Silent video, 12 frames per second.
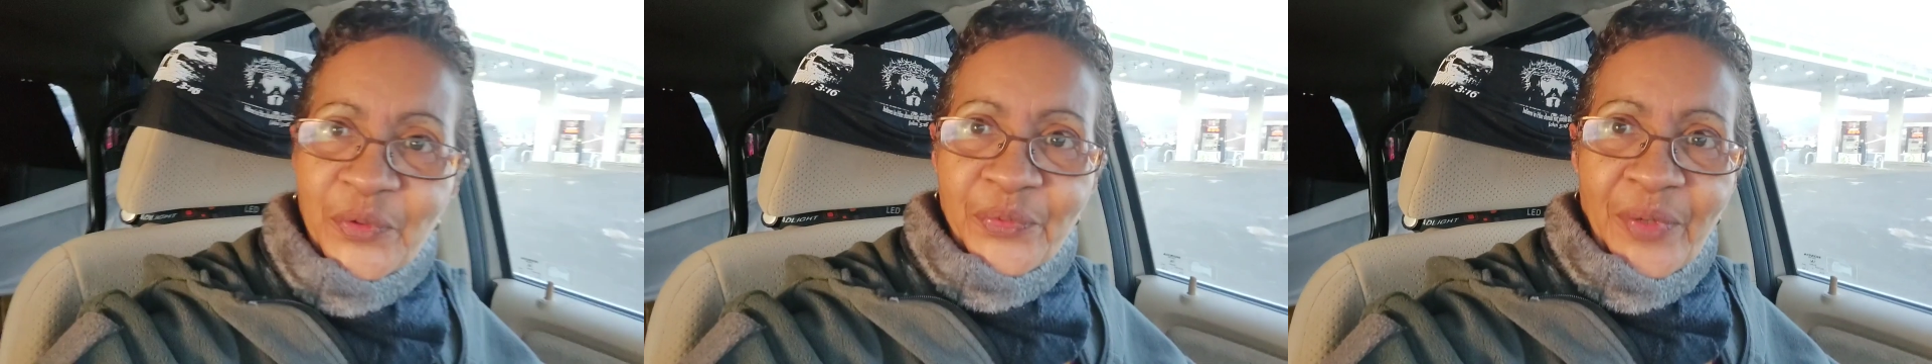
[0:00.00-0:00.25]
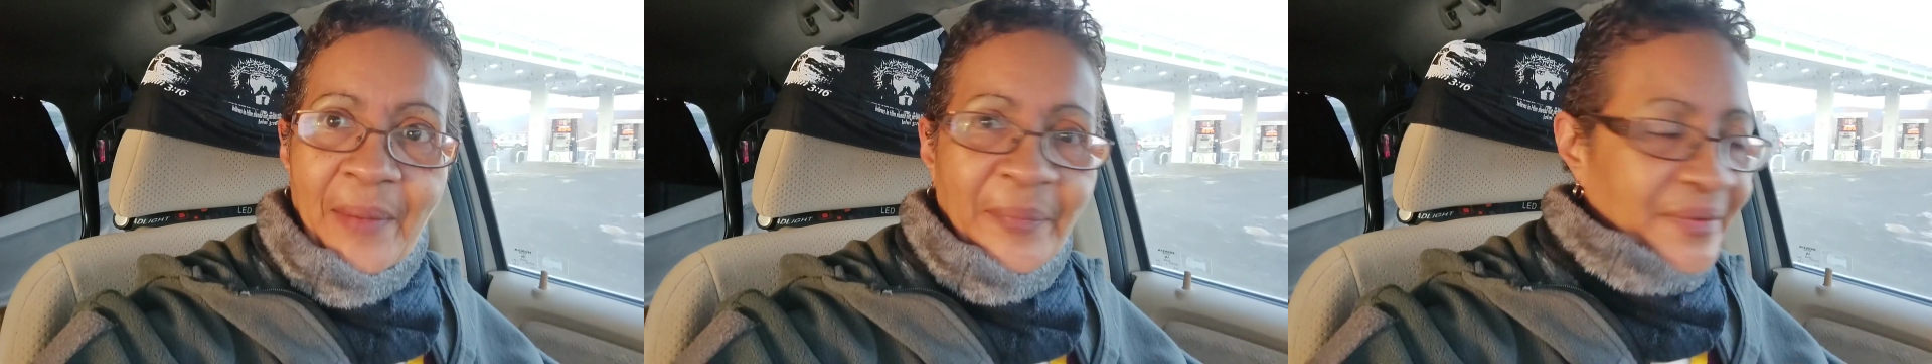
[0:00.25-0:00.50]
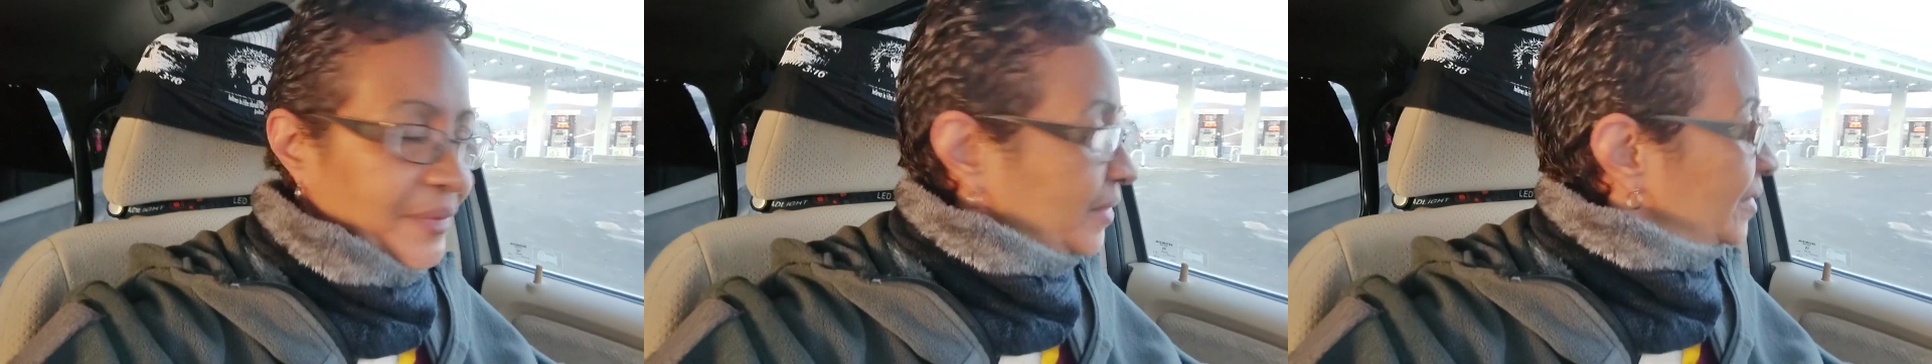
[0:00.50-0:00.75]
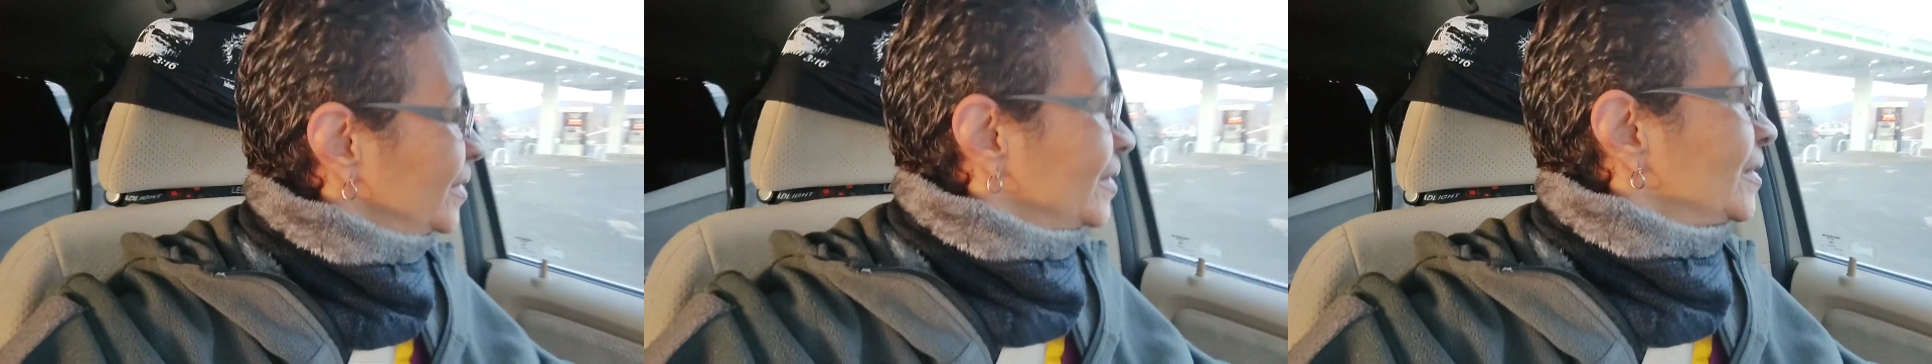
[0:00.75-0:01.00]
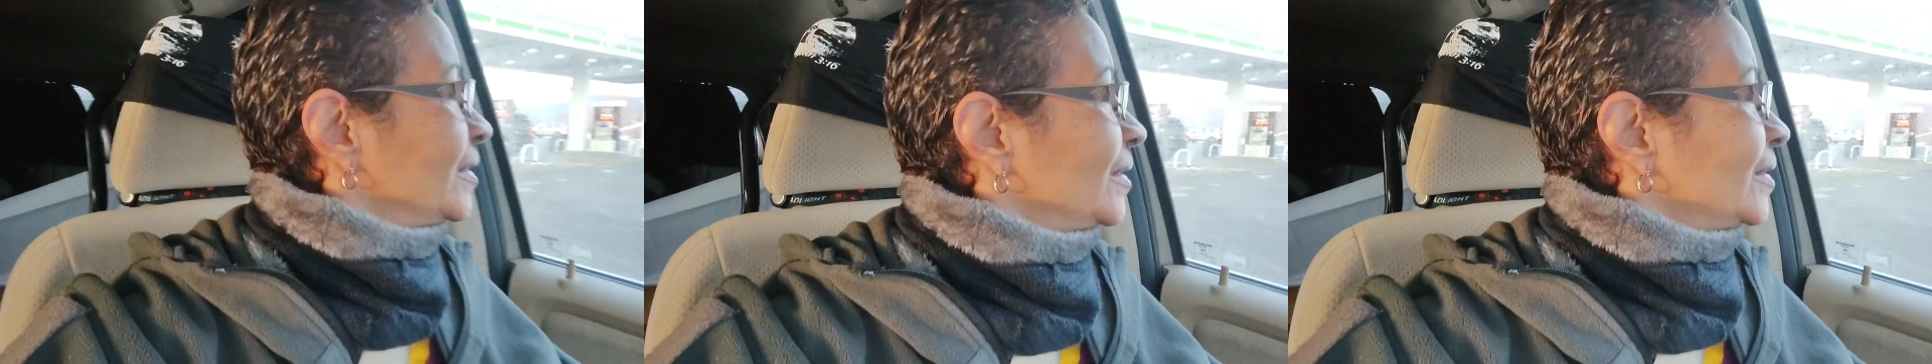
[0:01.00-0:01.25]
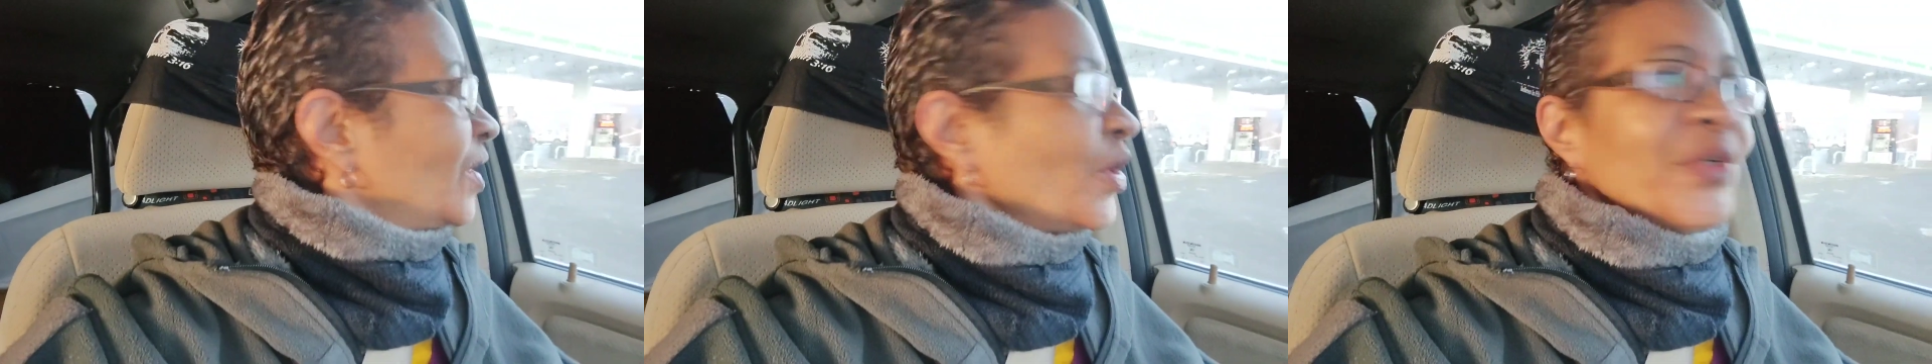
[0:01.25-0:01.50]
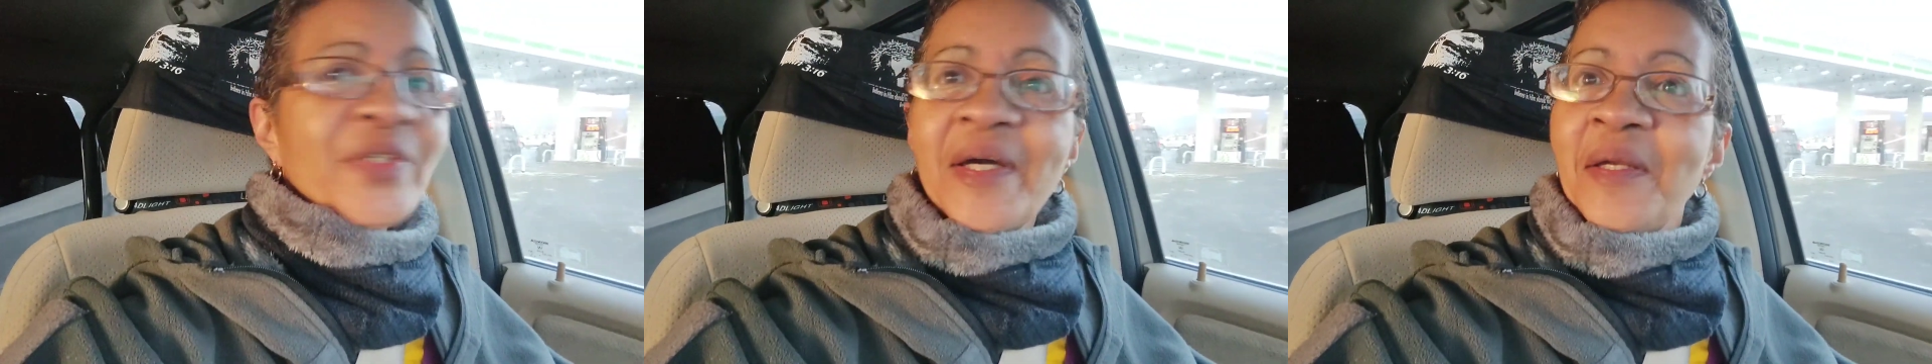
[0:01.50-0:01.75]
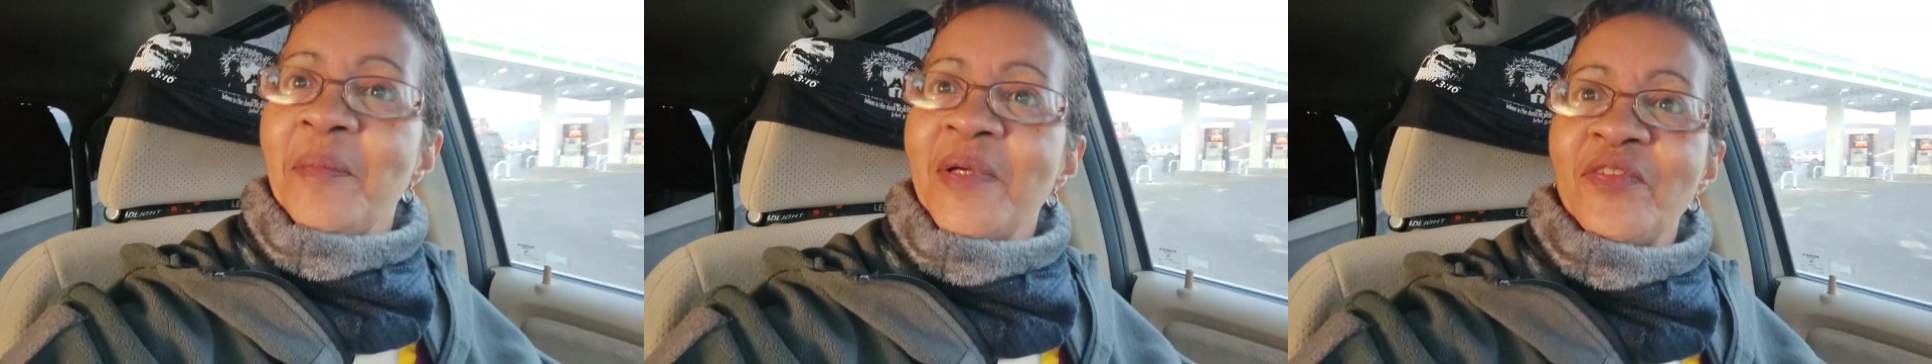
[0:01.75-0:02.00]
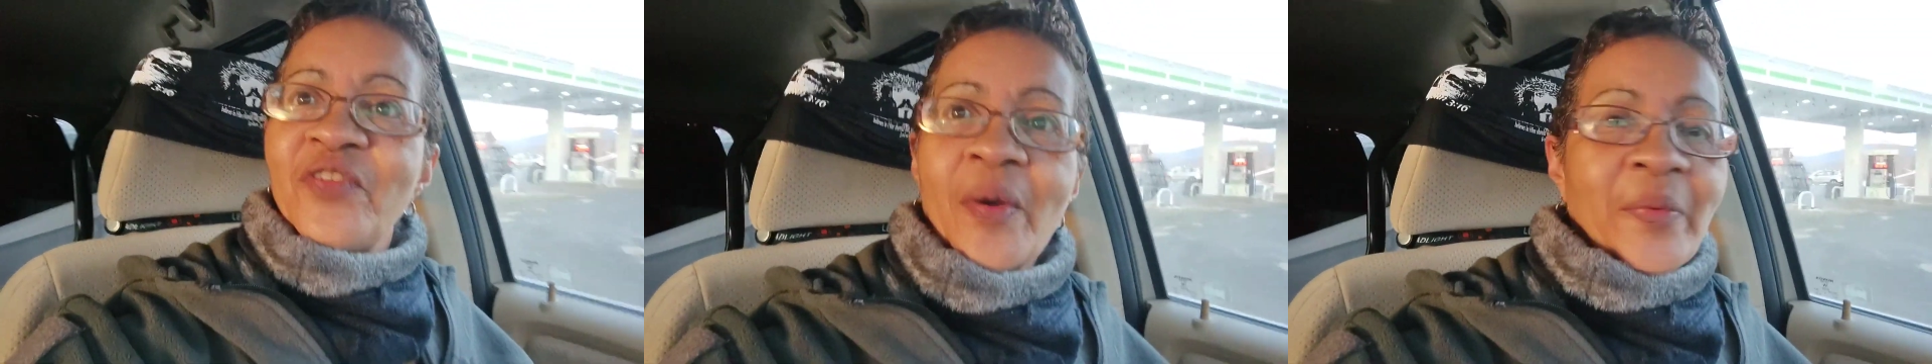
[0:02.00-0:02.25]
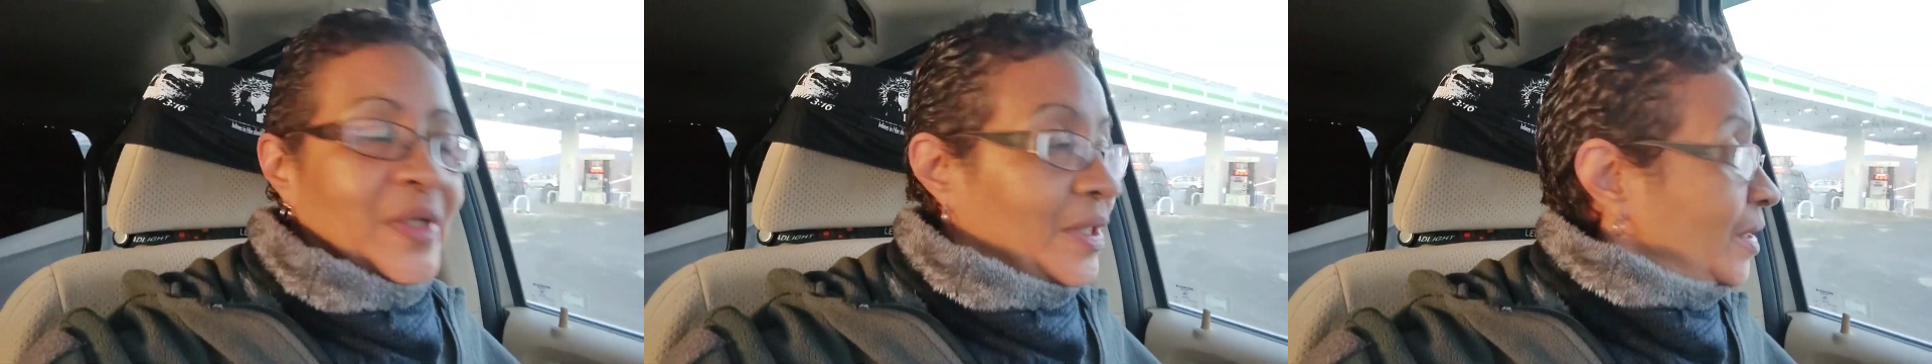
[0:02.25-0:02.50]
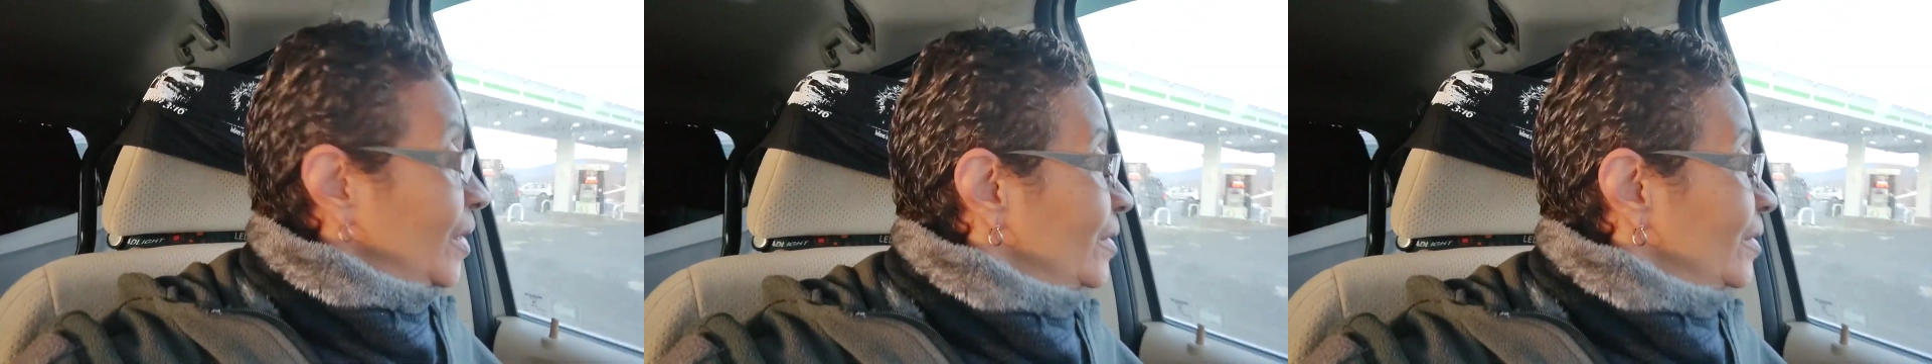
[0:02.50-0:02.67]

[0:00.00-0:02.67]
the rabbit. Oh, you gotta be Debbie.